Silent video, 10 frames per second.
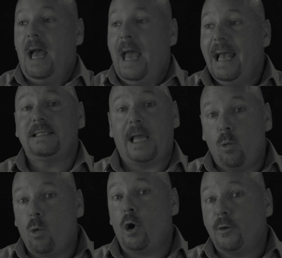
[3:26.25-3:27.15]
As I
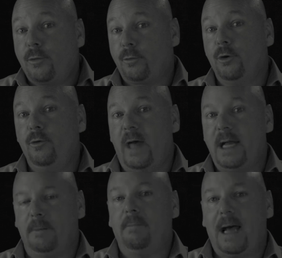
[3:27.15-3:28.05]
worked through
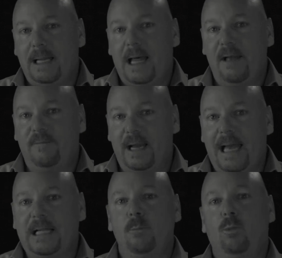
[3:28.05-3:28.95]
that in my life, I
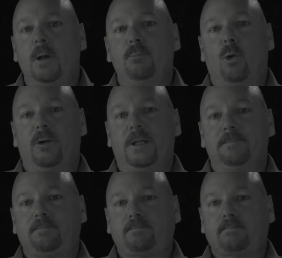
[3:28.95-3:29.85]
got up one
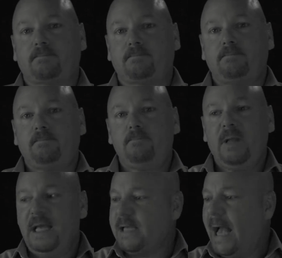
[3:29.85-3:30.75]
morning,
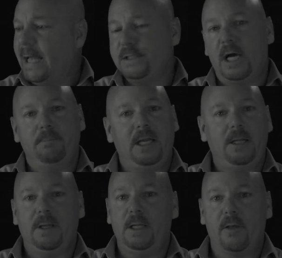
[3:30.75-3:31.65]
as I had done many,
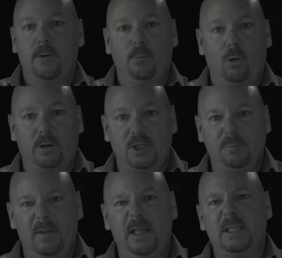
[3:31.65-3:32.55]
many other mornings,
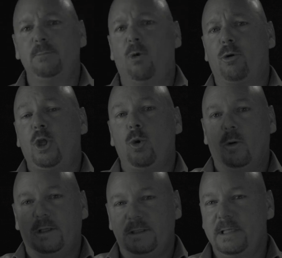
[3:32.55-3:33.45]
but this morning
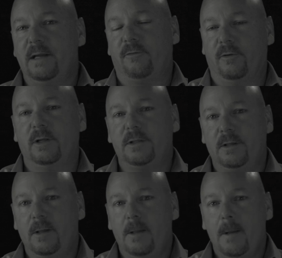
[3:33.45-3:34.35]
was different.
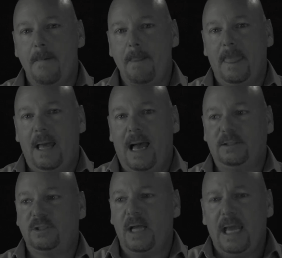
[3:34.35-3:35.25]
I'd
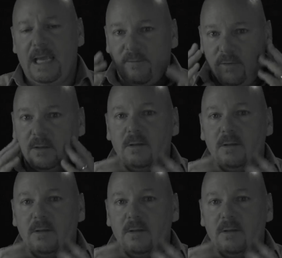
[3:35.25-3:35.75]
shaved.